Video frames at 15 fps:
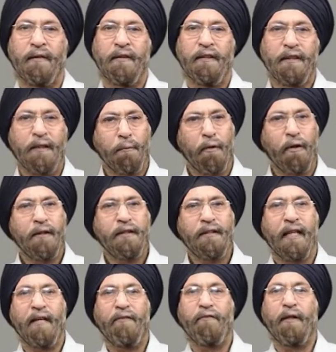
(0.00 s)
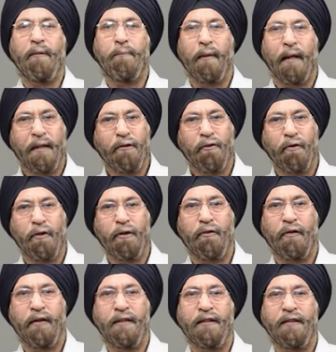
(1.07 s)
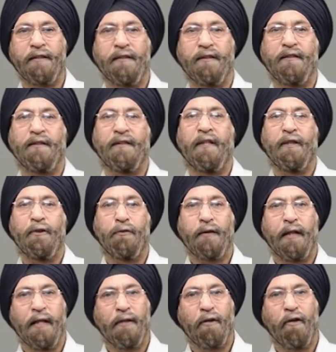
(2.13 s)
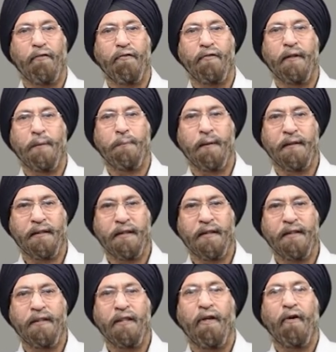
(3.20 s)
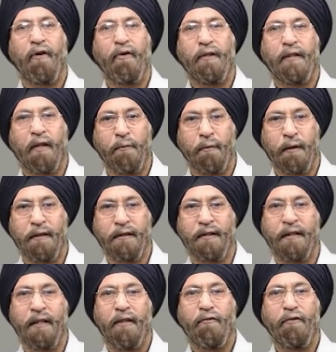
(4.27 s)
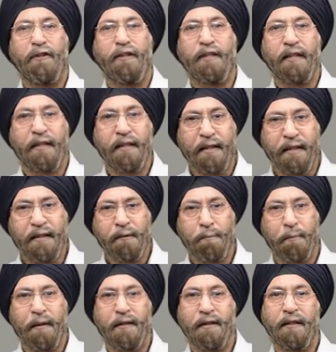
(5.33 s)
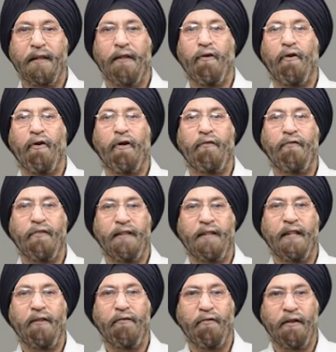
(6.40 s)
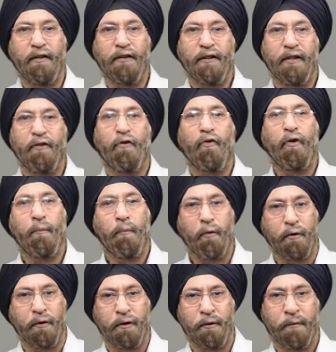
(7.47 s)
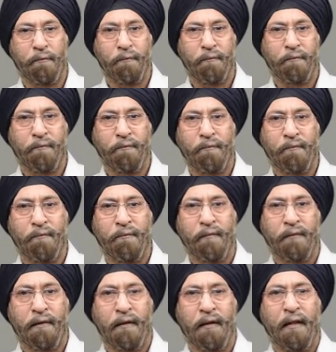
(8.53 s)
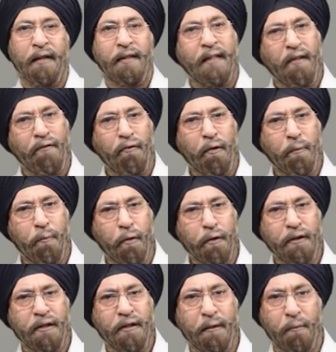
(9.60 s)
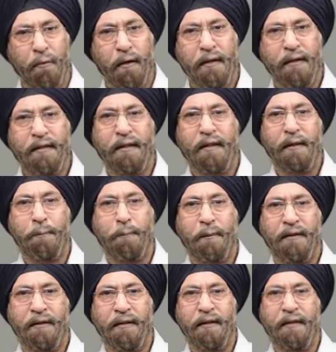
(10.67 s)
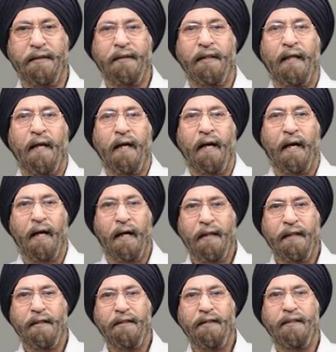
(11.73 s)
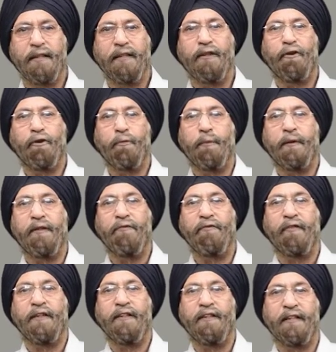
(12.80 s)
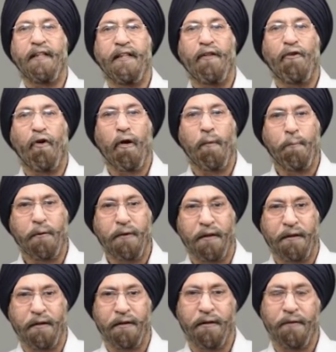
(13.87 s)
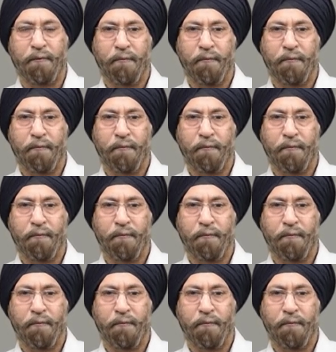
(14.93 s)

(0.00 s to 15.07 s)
Stimulants have a marked contrast to that of depressants or downers, which decrease mental or physical function or both. Therefore, both stimulants and depressants are considered to be functioning opposite.